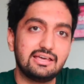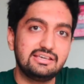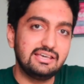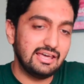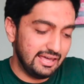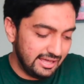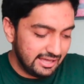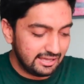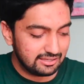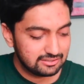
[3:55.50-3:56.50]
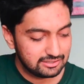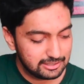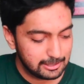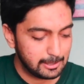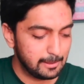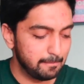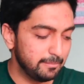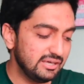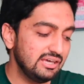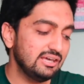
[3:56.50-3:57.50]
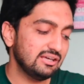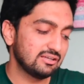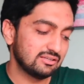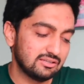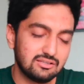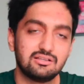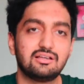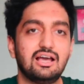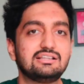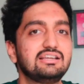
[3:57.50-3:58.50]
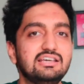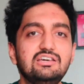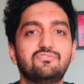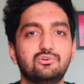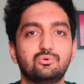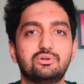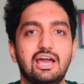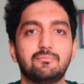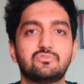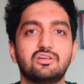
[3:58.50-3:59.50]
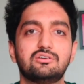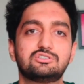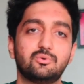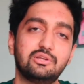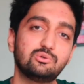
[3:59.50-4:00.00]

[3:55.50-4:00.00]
E, A, B, and then E for 2 times. So when you